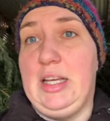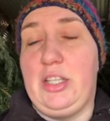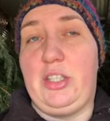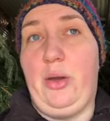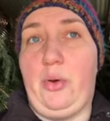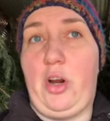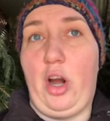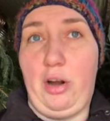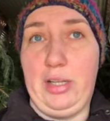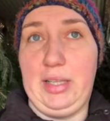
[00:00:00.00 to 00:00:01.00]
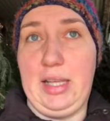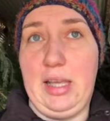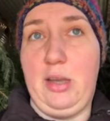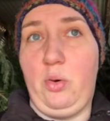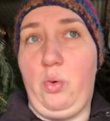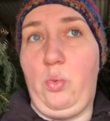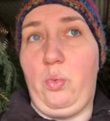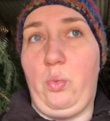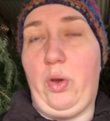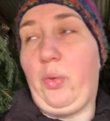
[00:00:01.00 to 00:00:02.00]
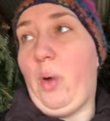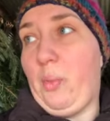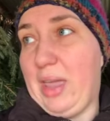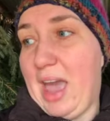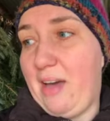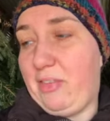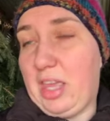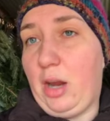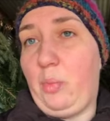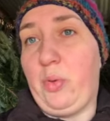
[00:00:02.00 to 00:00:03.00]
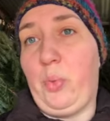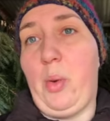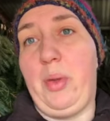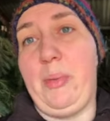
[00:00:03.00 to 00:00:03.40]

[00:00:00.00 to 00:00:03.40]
So currently, with what we have here, with what we